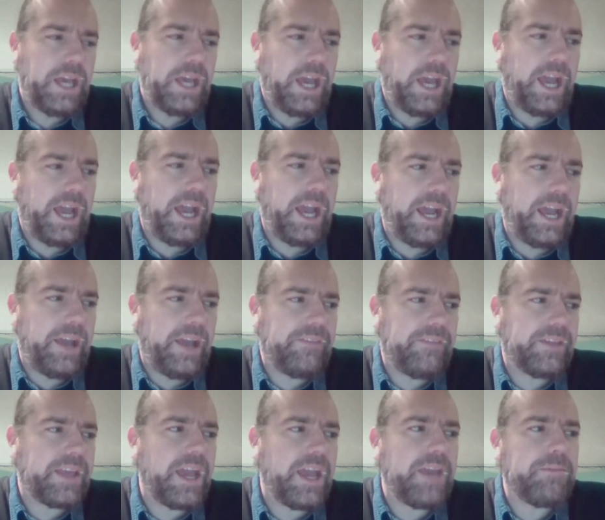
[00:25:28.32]

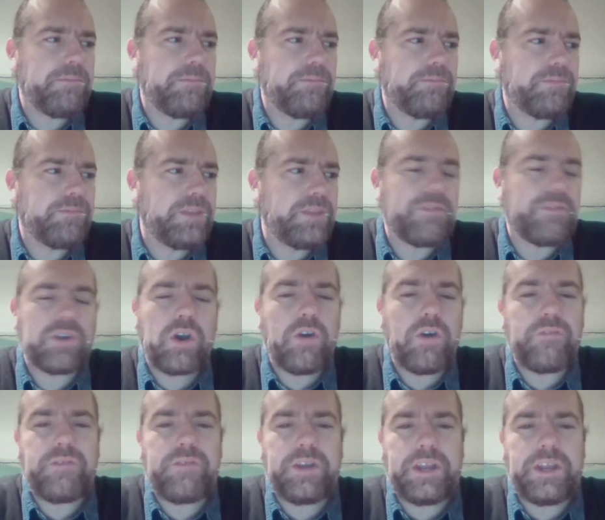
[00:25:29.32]
and the game never
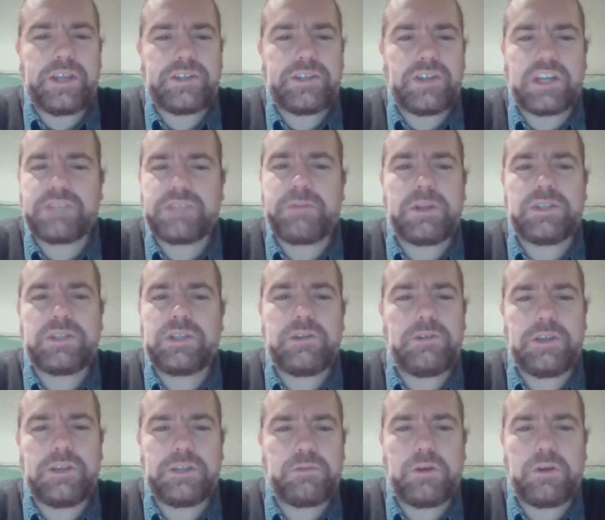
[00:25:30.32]
got finished. I spent 2
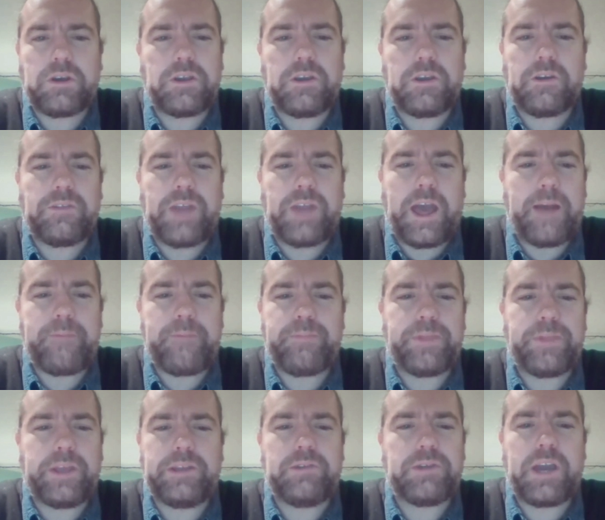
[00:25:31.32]
years working on that,
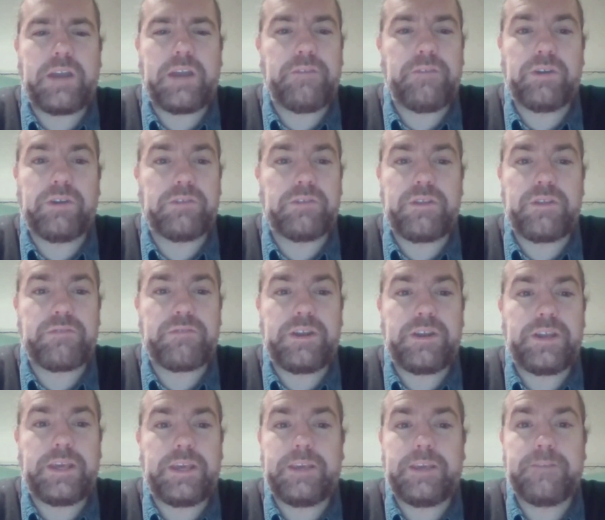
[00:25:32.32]
a new Cannon Fodder in
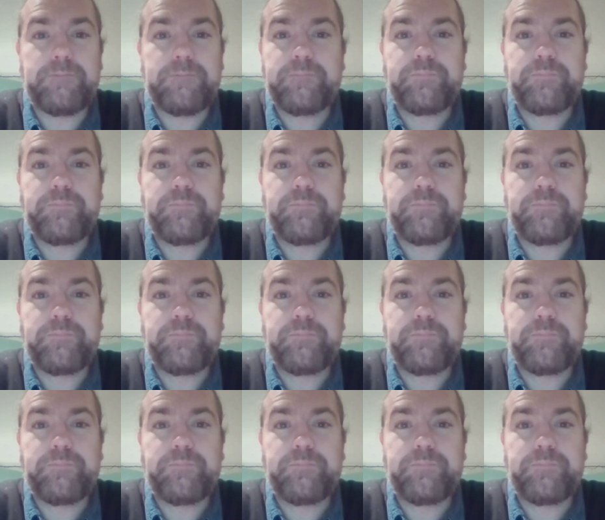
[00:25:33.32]
3D.